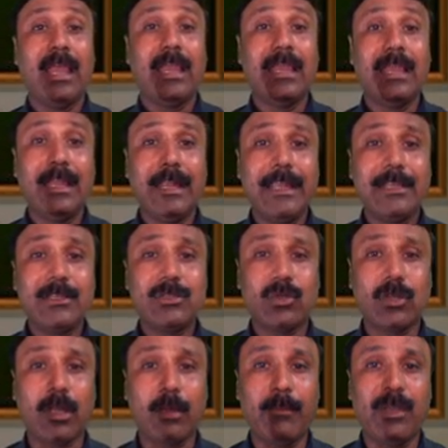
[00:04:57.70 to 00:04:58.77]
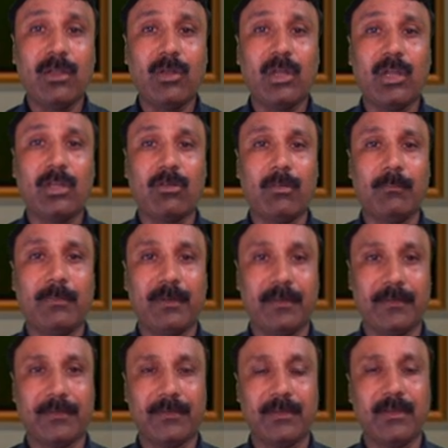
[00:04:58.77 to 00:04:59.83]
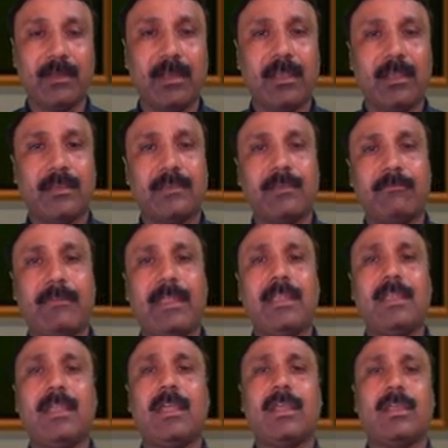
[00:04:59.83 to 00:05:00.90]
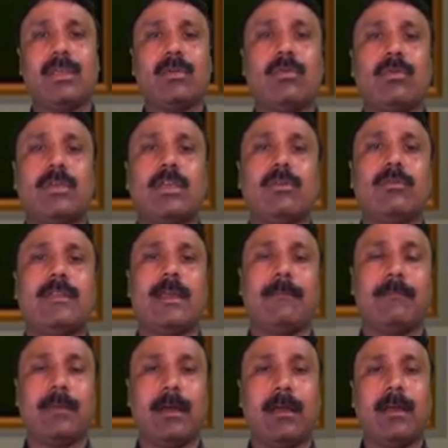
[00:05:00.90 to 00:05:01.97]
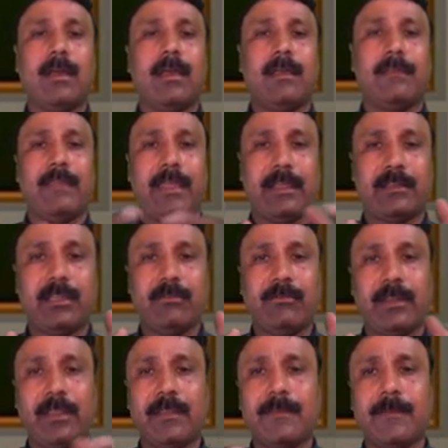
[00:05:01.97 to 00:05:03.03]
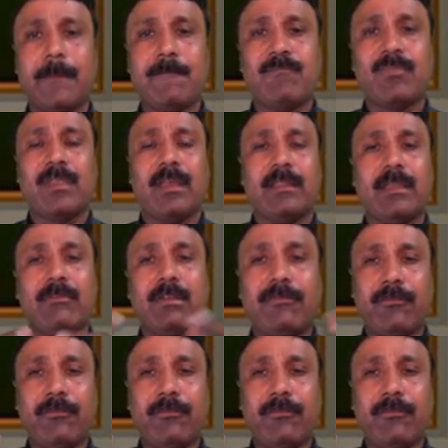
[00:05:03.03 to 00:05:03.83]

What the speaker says: leading to communicative competence. See, when you give them the activities, they will